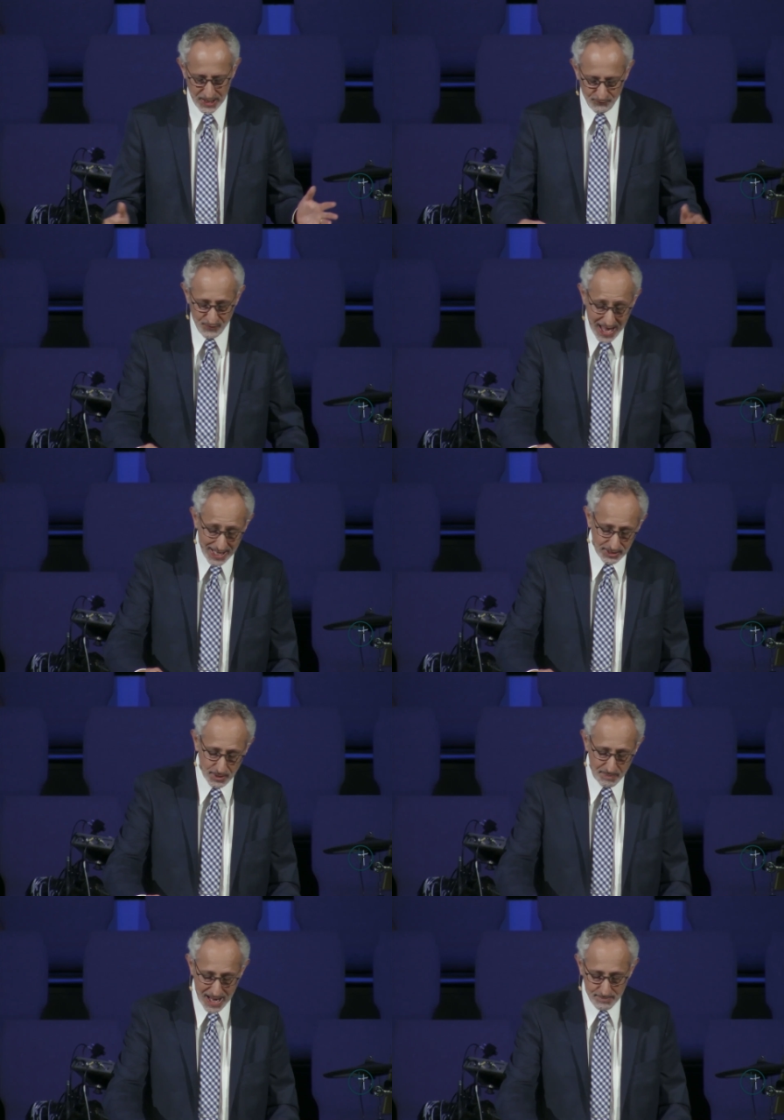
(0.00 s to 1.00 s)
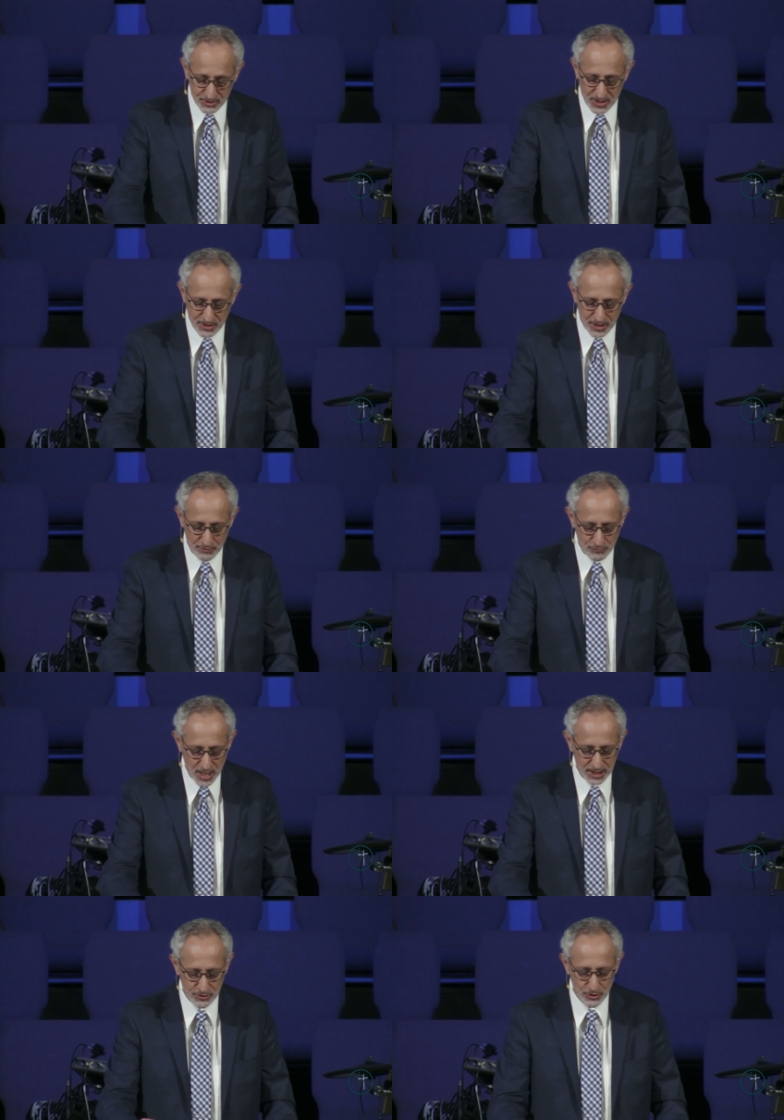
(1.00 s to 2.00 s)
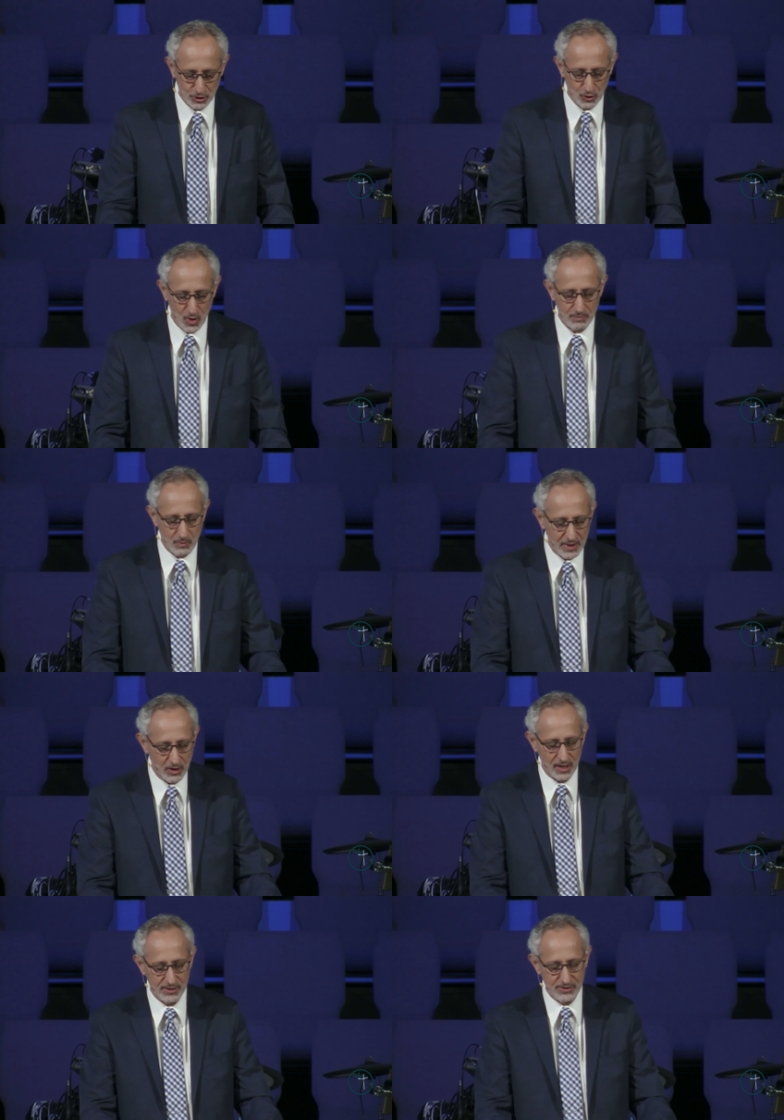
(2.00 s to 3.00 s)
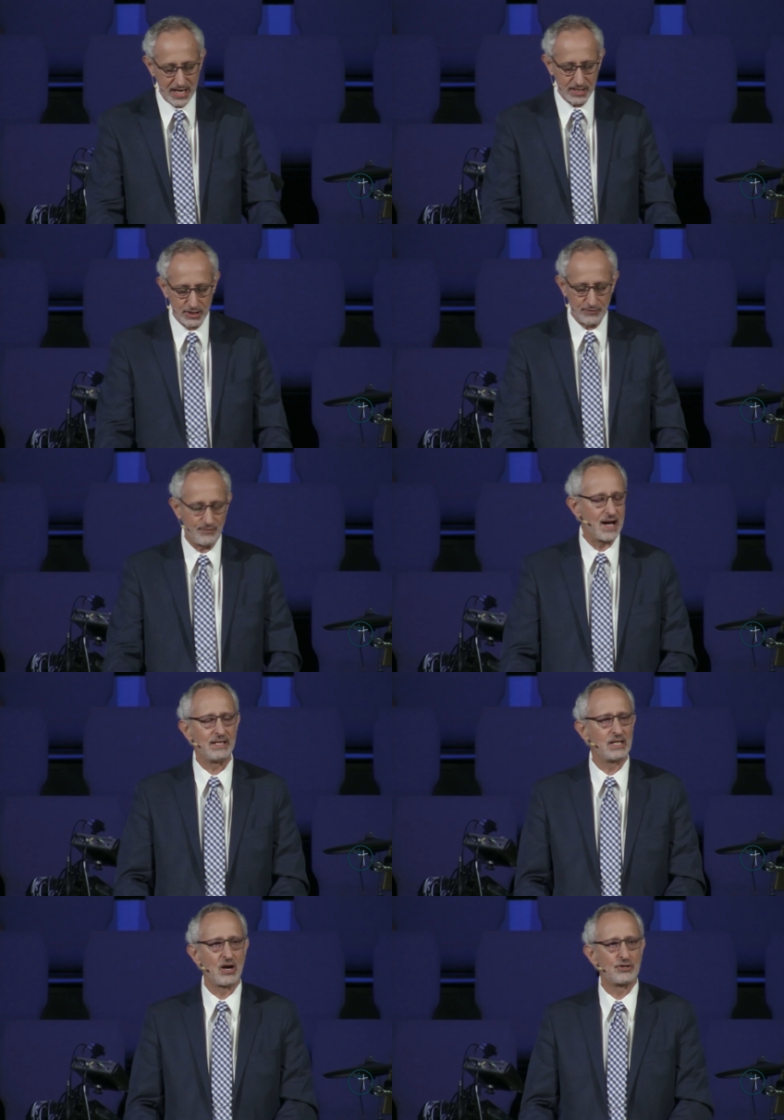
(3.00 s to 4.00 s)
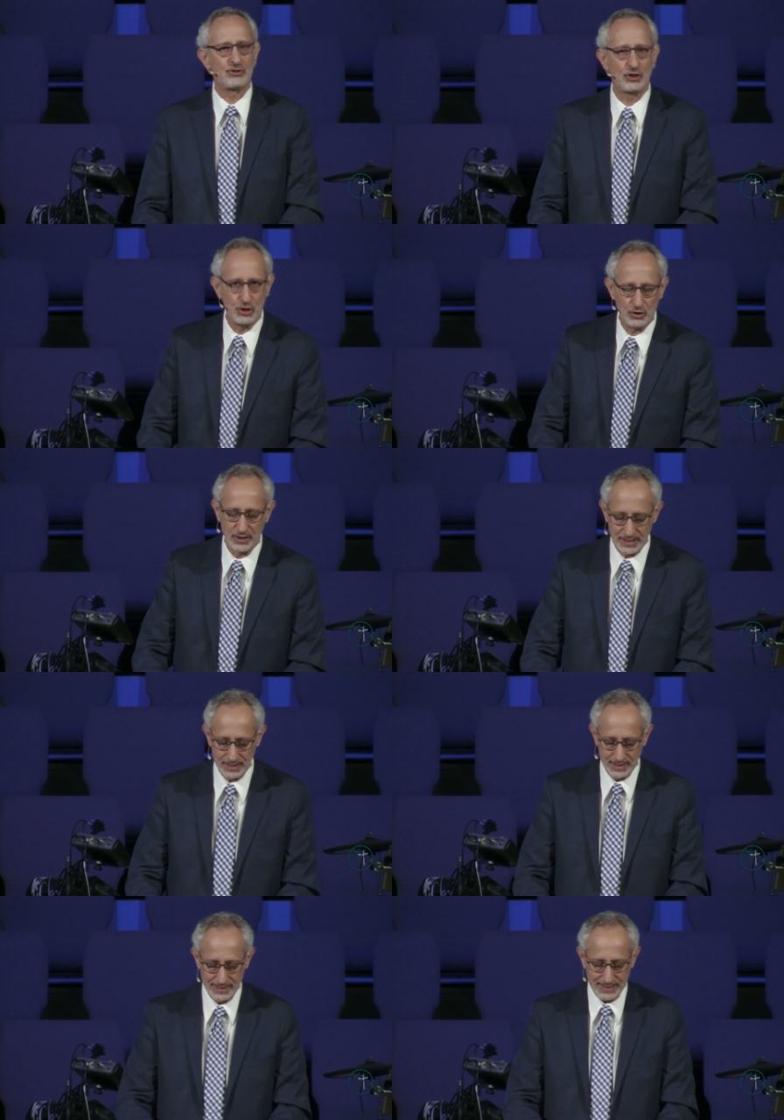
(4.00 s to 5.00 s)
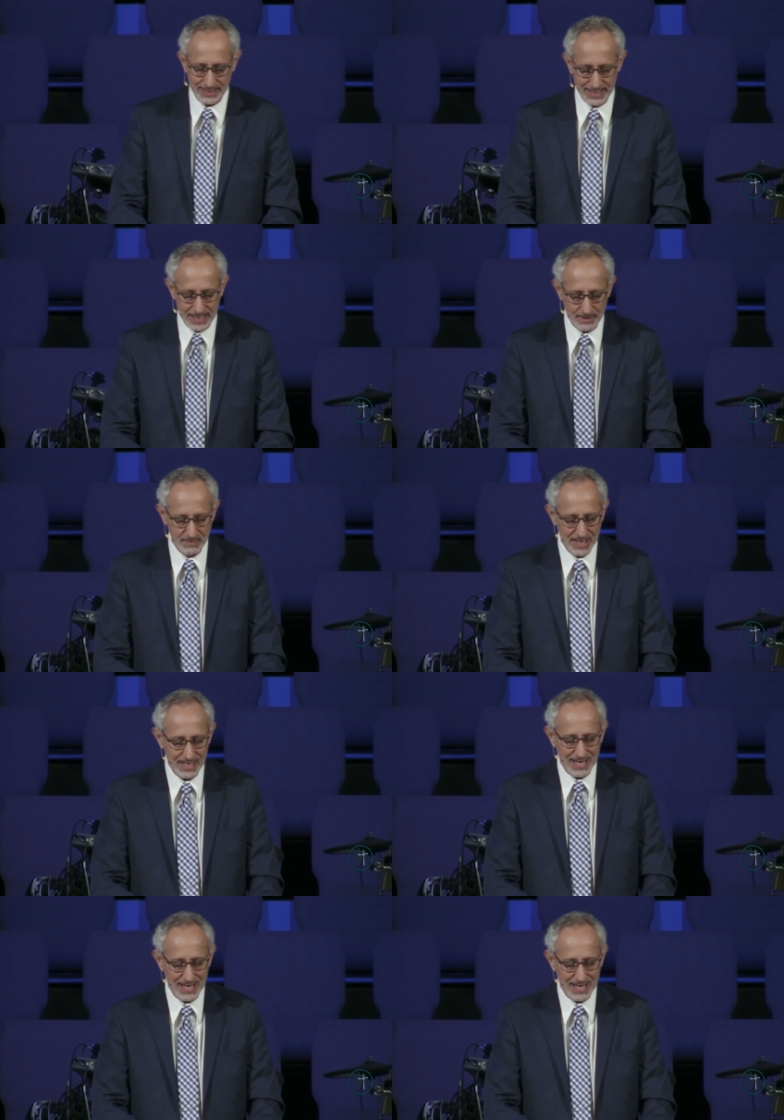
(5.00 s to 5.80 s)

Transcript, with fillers: In fact, the Bible says that running to the Lord when we are in danger, finding our security in Him,